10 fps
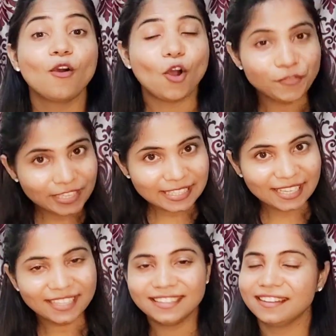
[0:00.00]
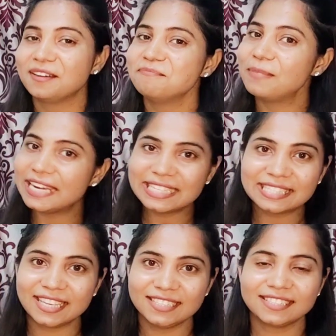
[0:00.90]
Obviously, there are many
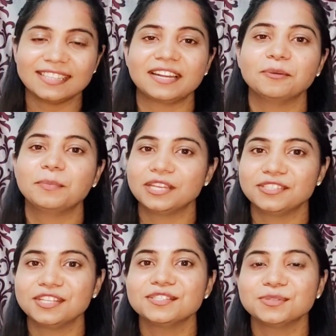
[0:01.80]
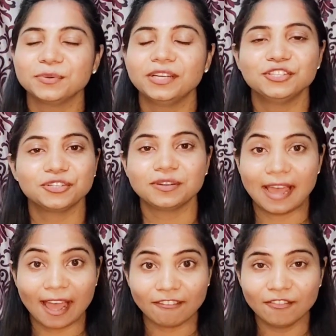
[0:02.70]
skills that a PhD student should
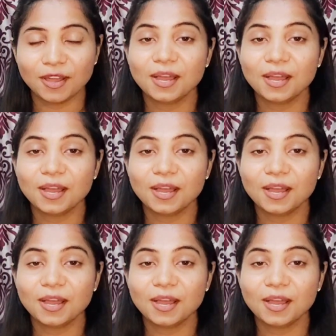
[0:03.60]
have,